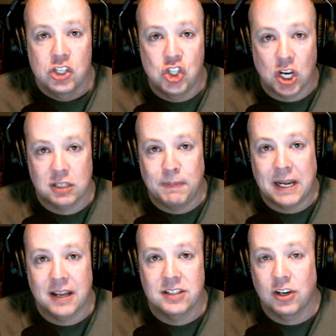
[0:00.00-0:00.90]
just
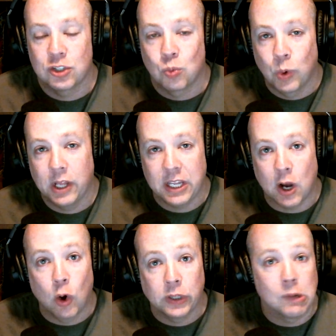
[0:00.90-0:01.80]
because there's really
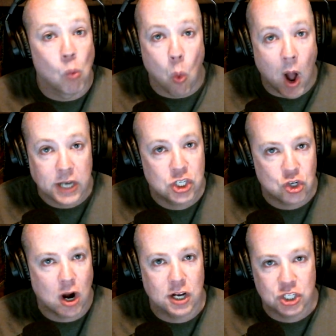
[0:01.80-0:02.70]
only one
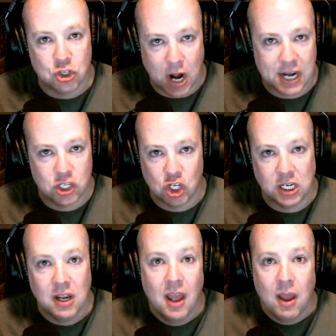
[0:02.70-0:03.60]
strong
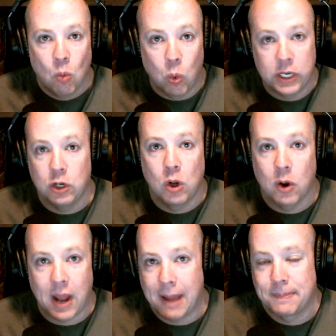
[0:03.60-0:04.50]
strategy when you
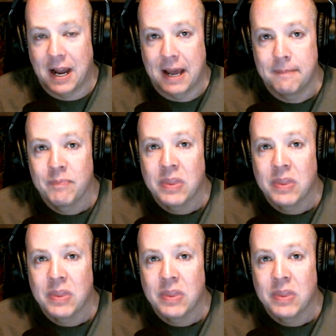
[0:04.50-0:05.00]
go to EPCOT.